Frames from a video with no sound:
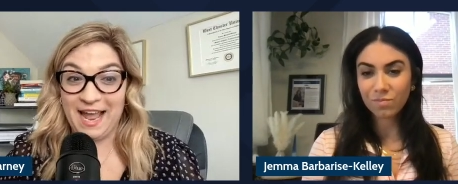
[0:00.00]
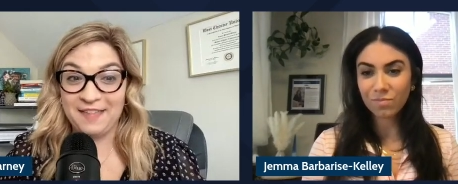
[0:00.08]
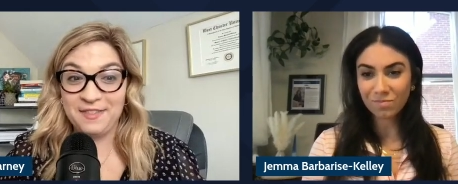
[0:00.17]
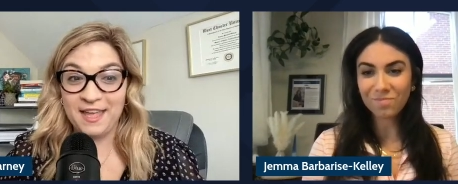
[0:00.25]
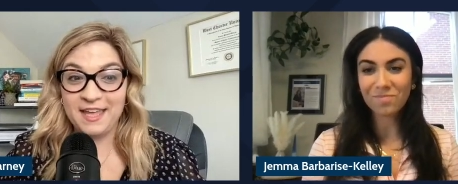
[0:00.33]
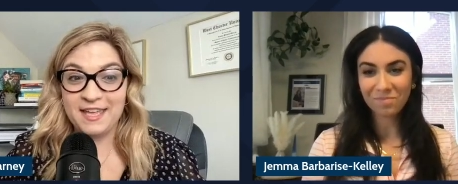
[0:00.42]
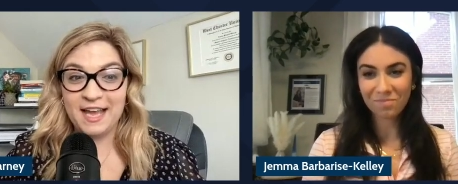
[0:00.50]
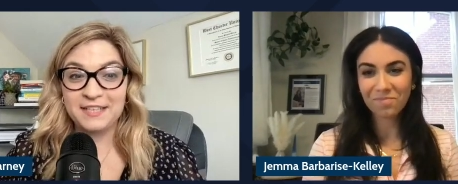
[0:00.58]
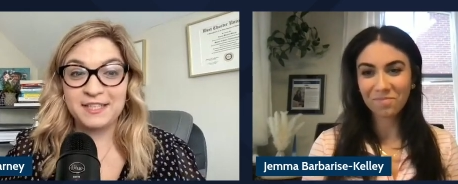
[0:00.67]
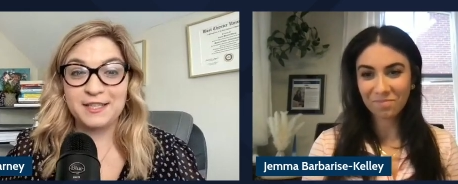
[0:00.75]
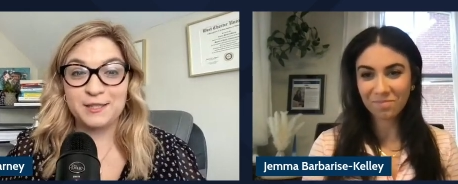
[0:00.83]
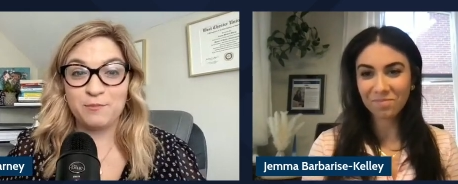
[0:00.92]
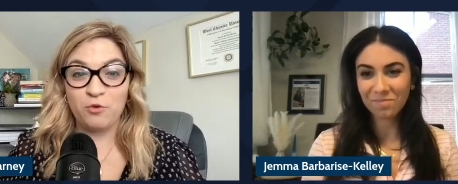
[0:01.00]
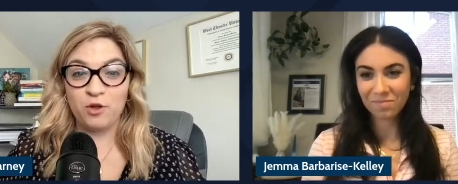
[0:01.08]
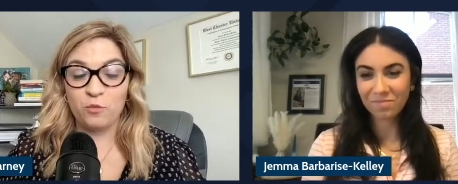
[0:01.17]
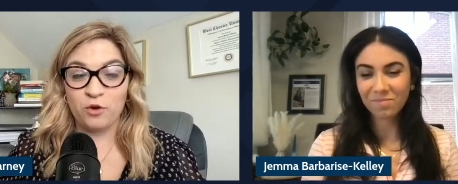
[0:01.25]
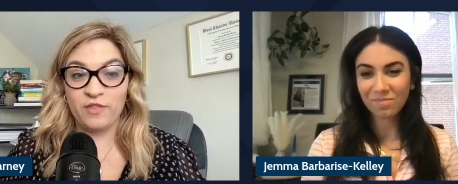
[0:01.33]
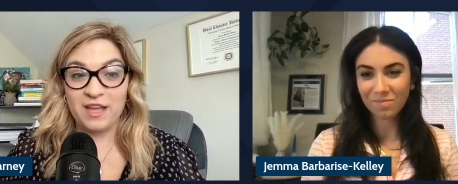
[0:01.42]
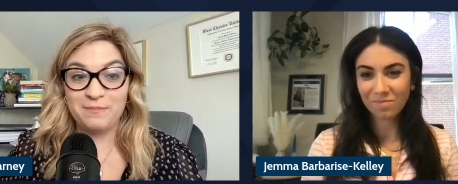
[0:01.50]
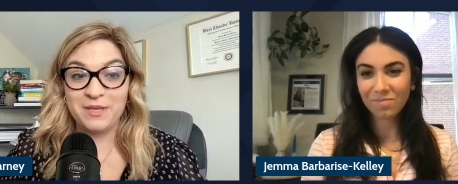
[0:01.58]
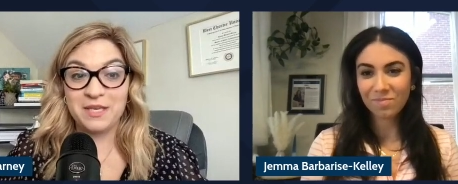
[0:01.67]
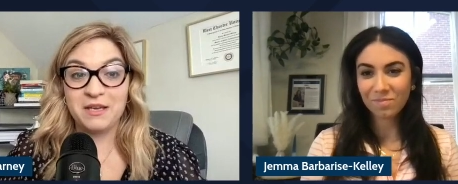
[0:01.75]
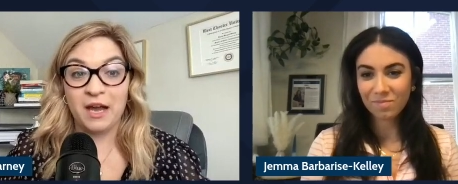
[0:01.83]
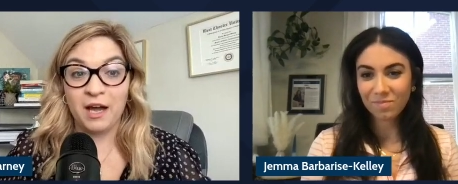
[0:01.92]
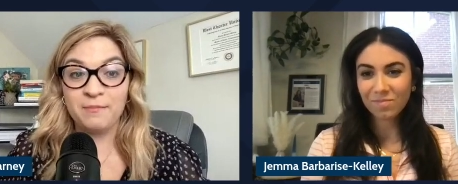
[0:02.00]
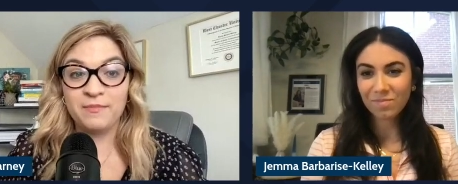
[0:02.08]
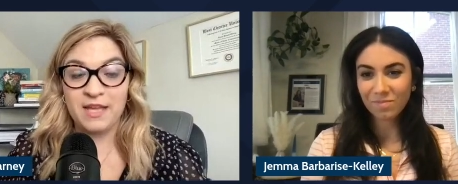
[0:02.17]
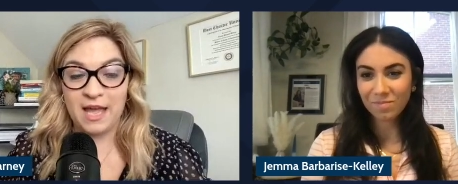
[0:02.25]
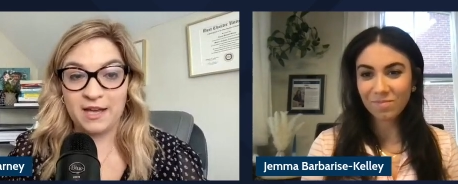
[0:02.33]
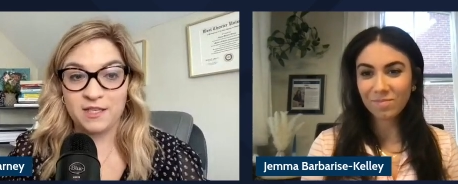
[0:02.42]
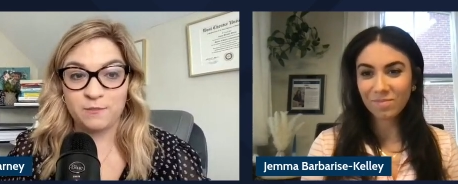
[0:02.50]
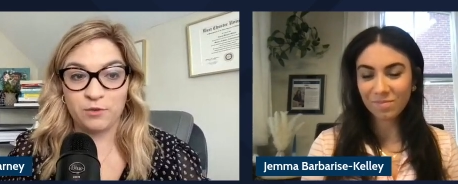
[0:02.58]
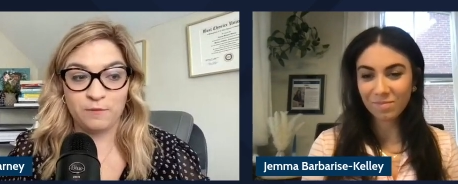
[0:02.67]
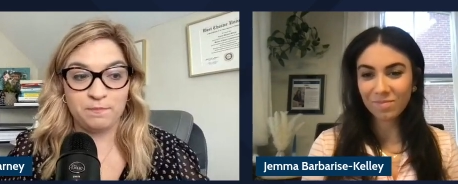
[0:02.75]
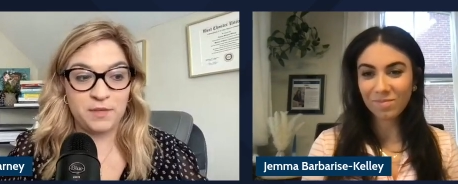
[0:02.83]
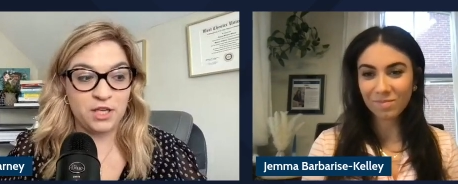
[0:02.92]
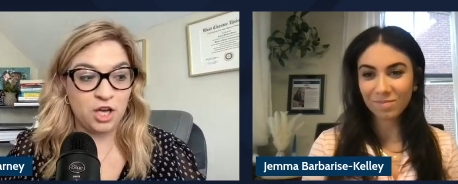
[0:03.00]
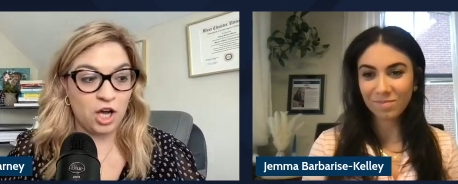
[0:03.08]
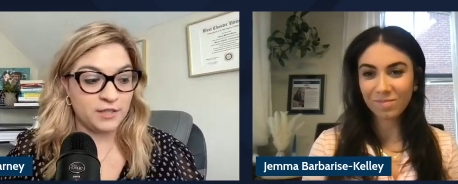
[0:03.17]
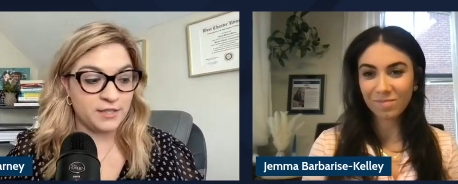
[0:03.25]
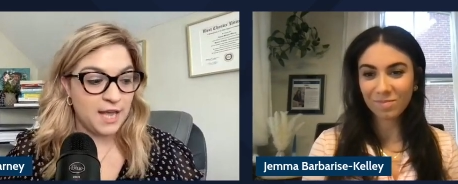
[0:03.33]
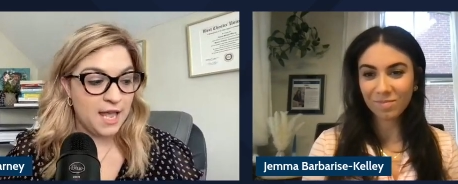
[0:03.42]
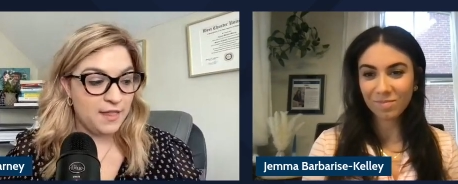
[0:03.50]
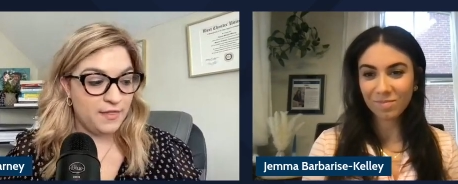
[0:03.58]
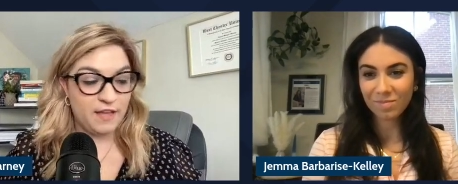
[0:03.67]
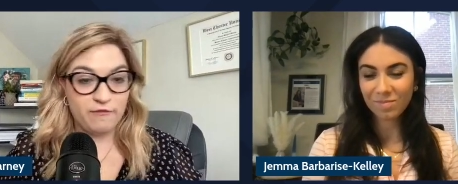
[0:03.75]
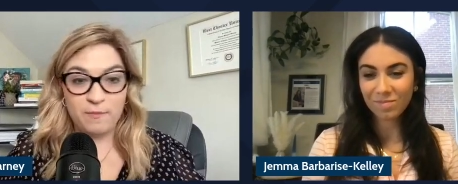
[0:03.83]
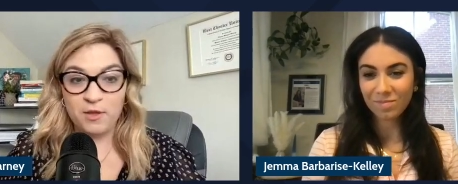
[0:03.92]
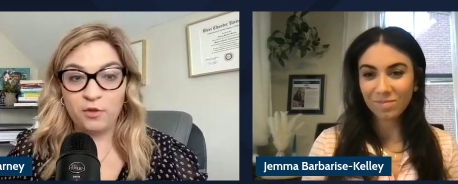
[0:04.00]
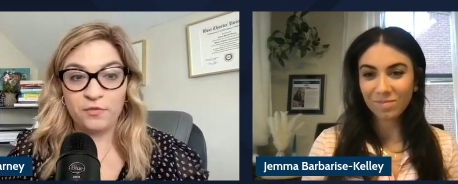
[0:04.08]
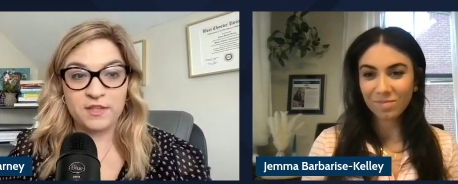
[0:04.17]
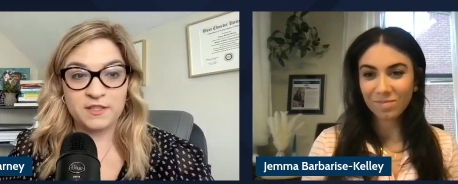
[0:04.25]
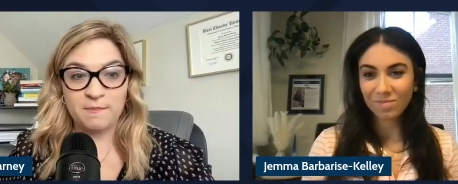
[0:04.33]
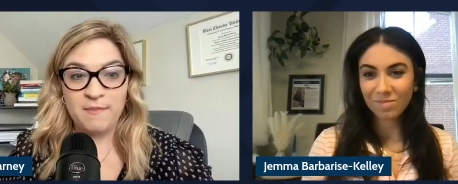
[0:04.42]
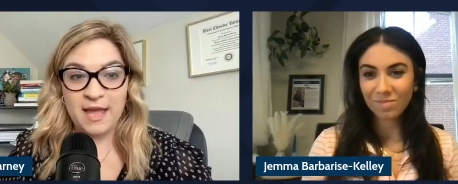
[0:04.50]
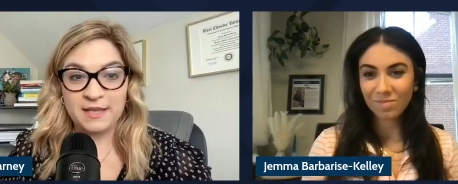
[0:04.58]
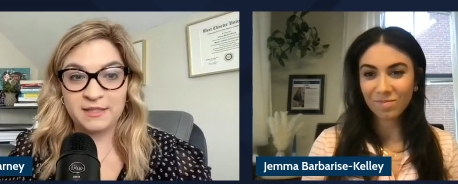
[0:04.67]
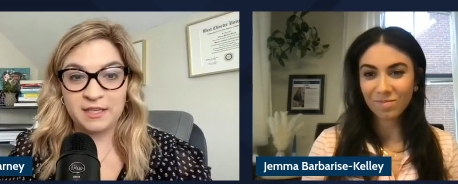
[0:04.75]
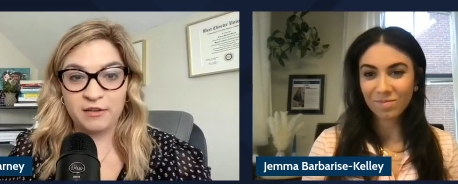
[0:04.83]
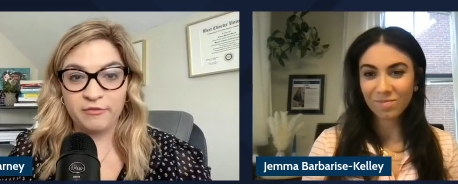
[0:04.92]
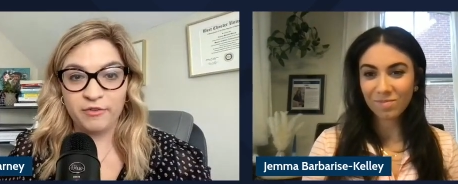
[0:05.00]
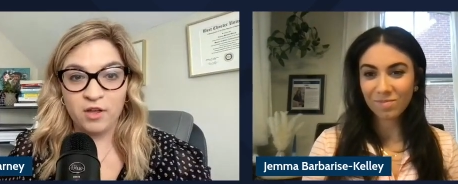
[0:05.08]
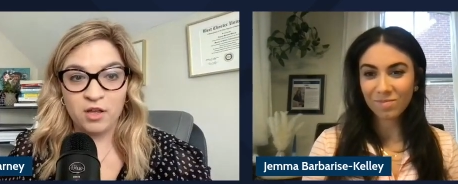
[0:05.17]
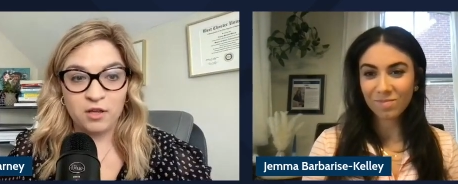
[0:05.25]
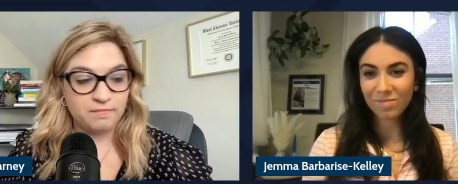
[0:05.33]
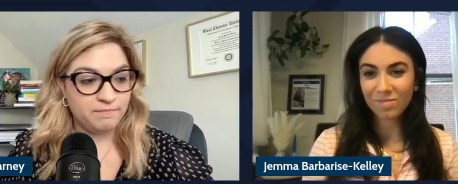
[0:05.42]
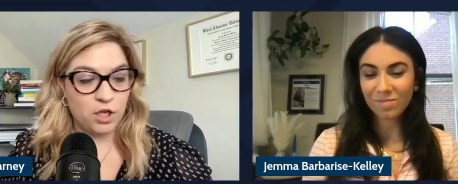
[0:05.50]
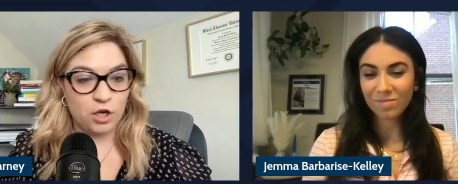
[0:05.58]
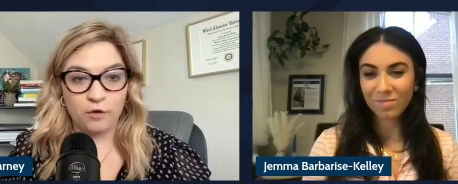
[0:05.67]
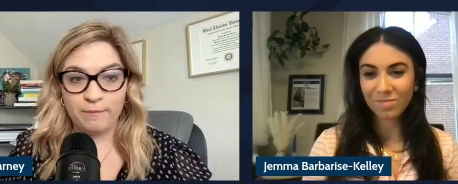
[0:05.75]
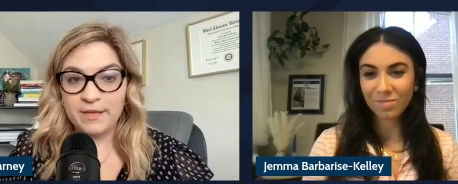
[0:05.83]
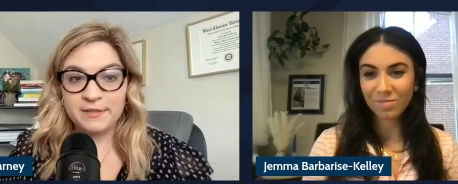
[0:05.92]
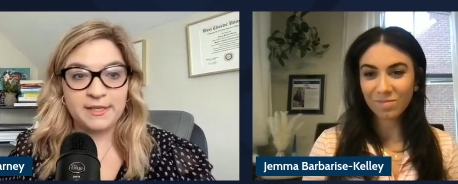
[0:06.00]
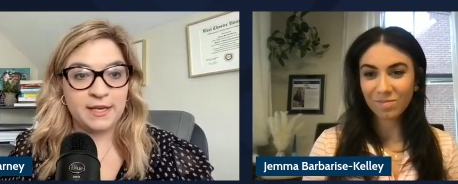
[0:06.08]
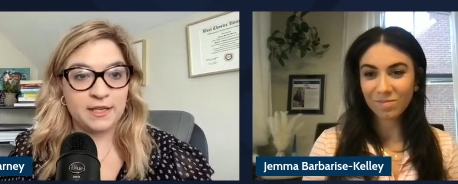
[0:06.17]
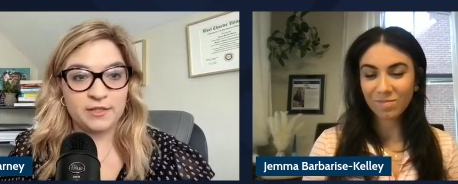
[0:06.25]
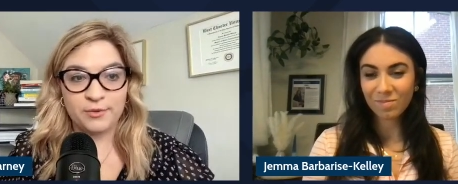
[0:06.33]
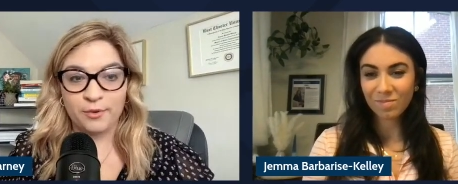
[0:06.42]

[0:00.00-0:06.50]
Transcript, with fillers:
Speaker 1: and they get to this point where they become the expert because they've built this massive, you know, business